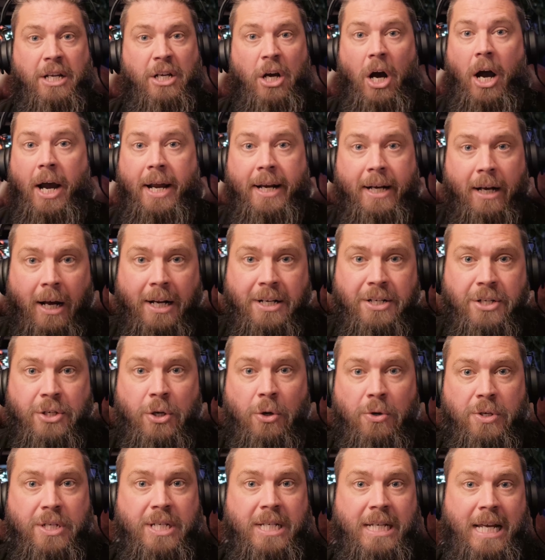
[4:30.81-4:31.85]
guidelines
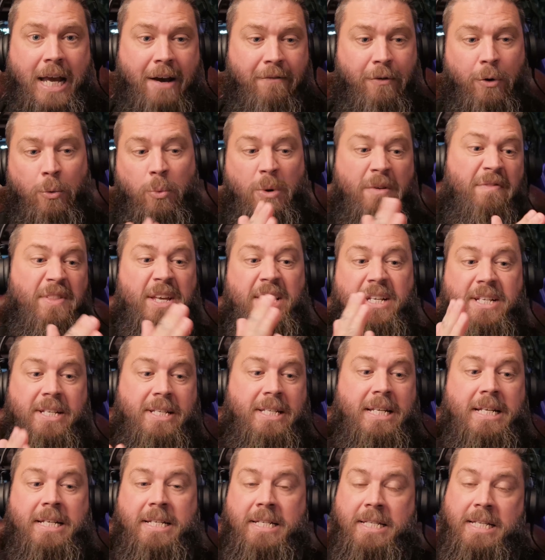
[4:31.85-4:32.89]
doc together with
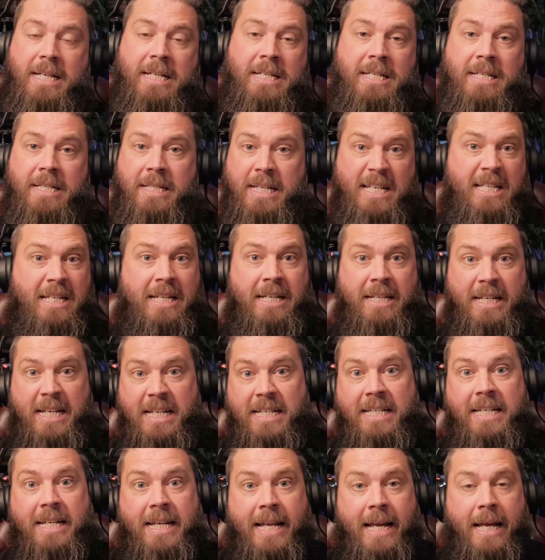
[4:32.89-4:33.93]
this, and
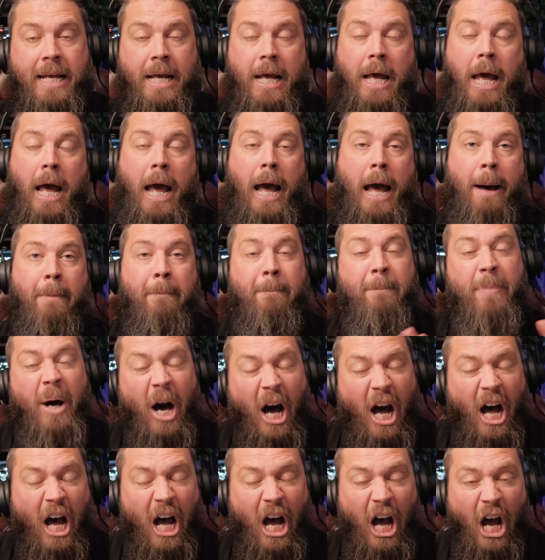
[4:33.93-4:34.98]
this in it.
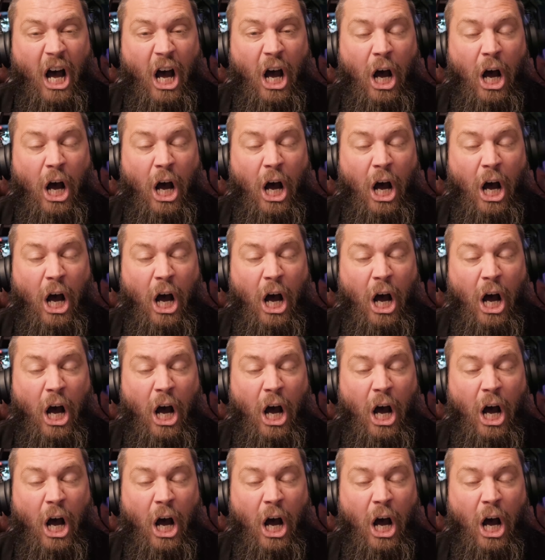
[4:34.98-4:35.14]
But